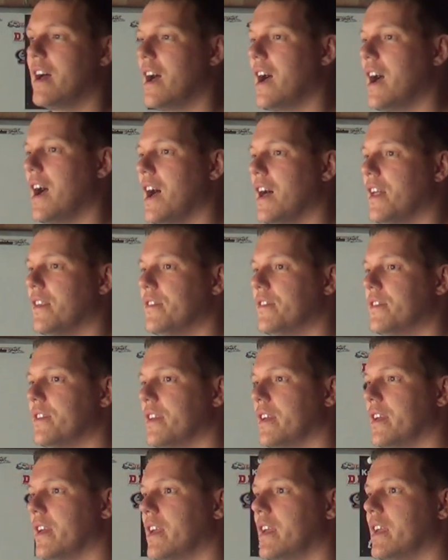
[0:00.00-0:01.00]
And
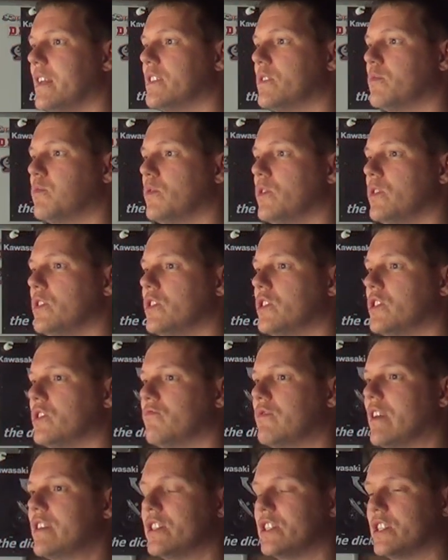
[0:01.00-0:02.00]
it
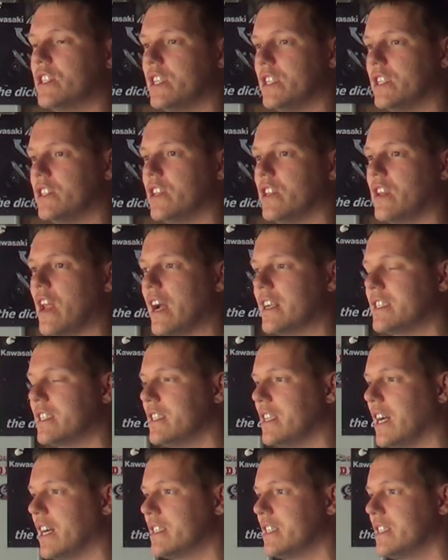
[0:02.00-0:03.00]
was registered in
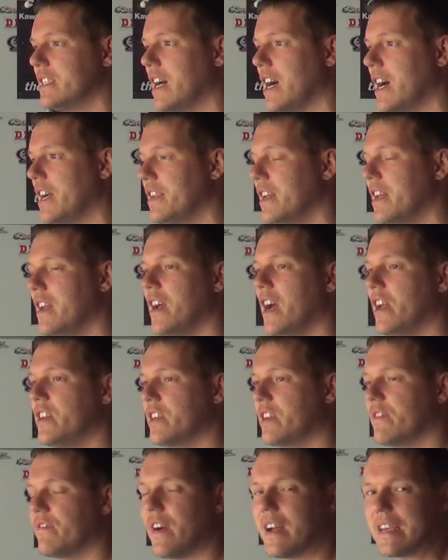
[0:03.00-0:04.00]
1999, and
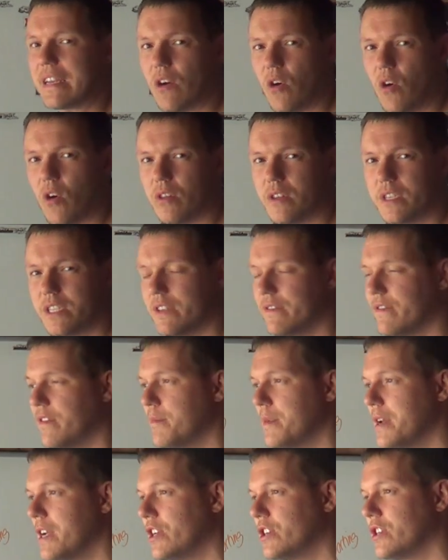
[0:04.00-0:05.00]
you can find out all this
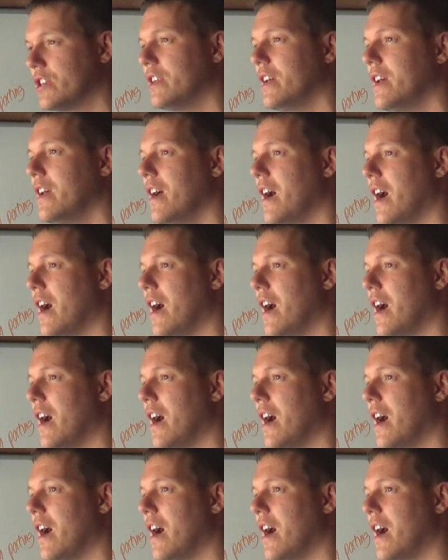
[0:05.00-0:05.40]
information.